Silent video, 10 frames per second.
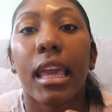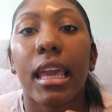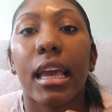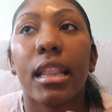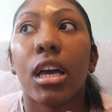
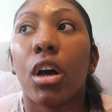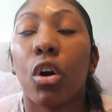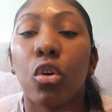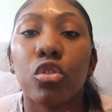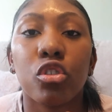and the
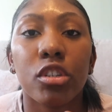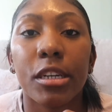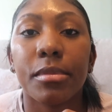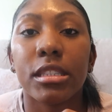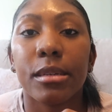whole
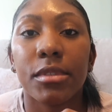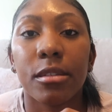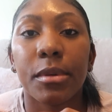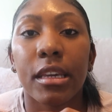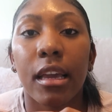trip seemed to
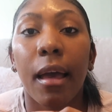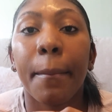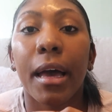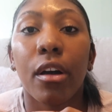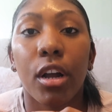be
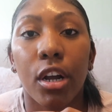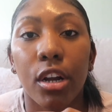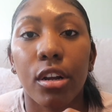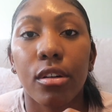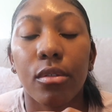about
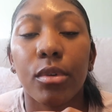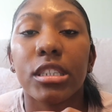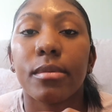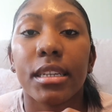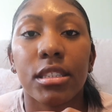her,
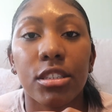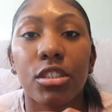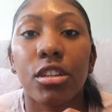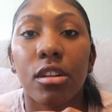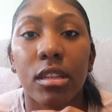which my
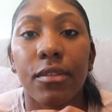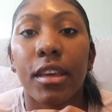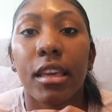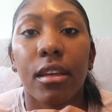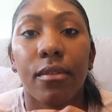sister and
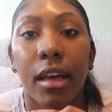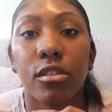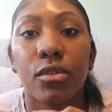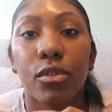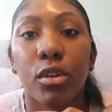Olivia can
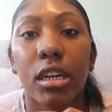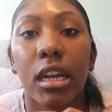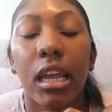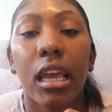vouch for.